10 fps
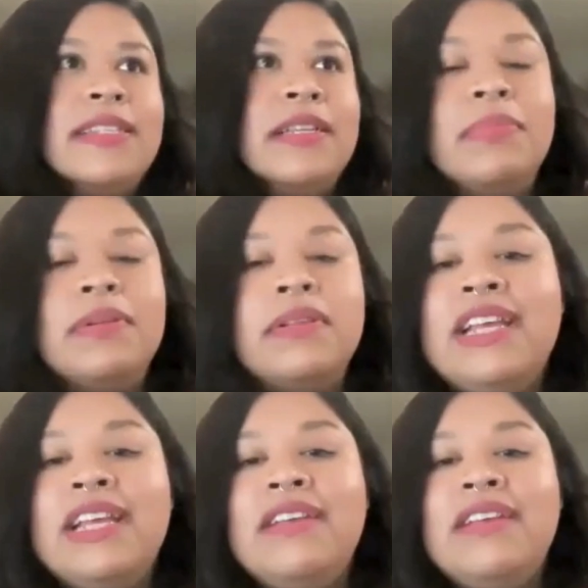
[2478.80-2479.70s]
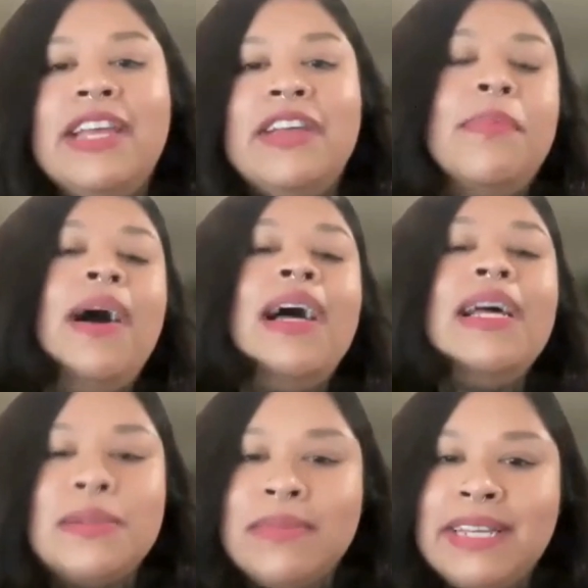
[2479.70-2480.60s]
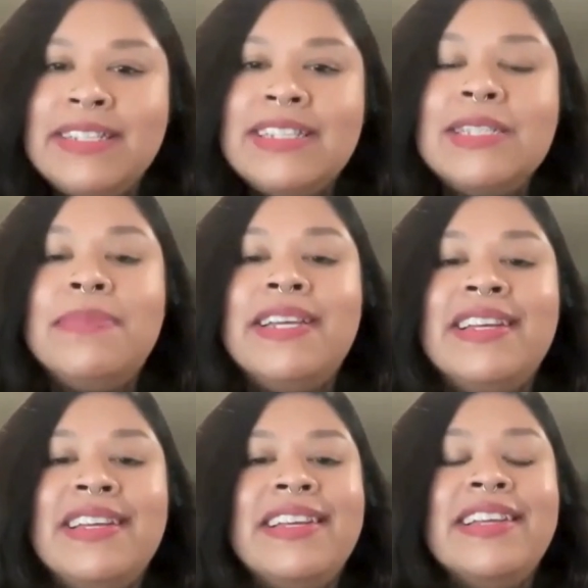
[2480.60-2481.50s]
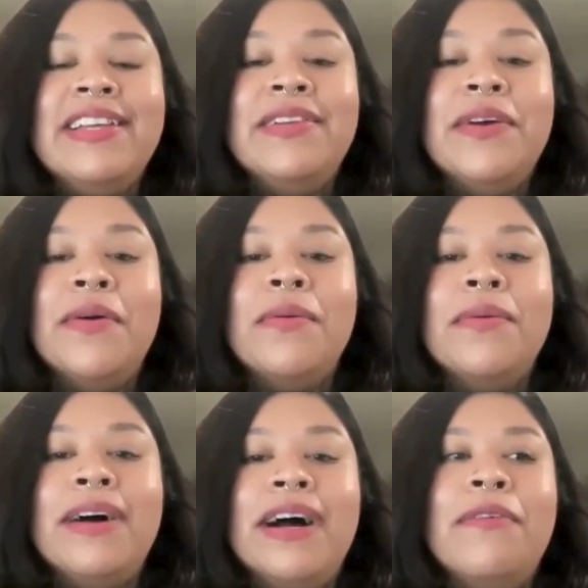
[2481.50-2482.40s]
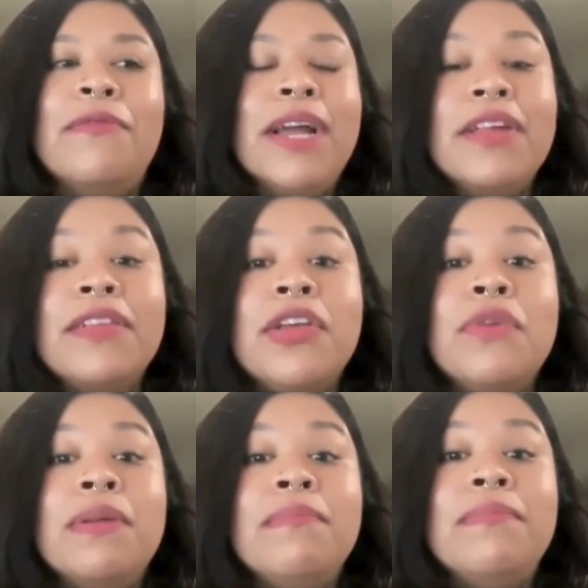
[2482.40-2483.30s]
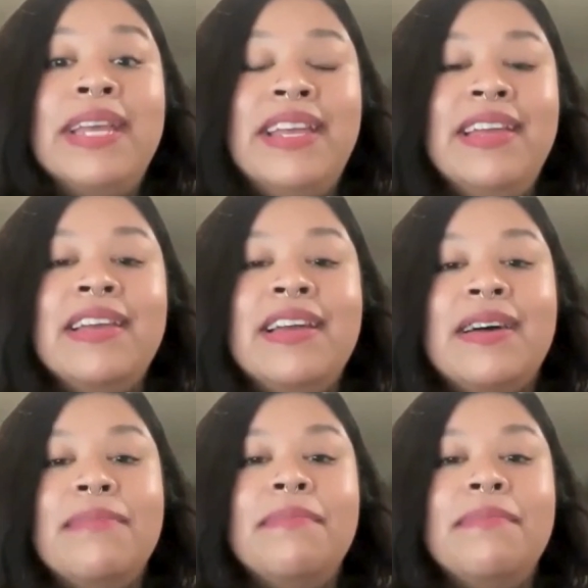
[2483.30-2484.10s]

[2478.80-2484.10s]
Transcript: just a belief that he could possibly just be, a regular human being.